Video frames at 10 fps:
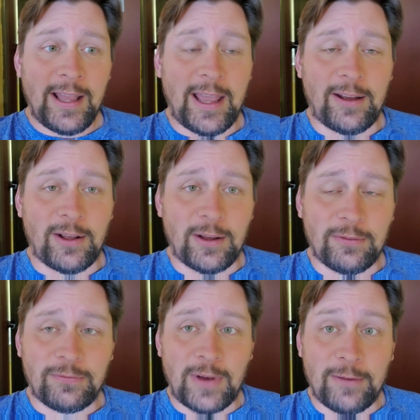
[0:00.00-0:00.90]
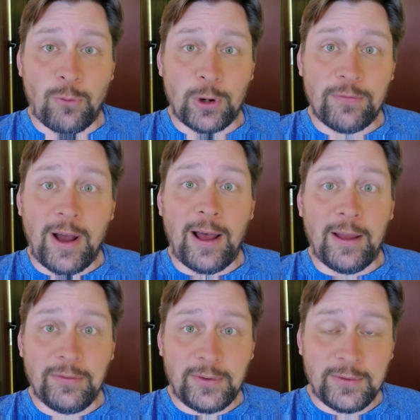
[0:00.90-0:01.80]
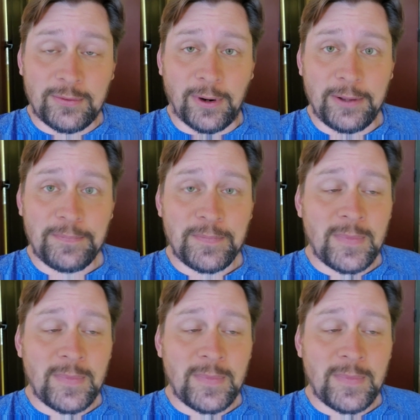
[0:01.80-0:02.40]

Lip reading: at 5:45, right?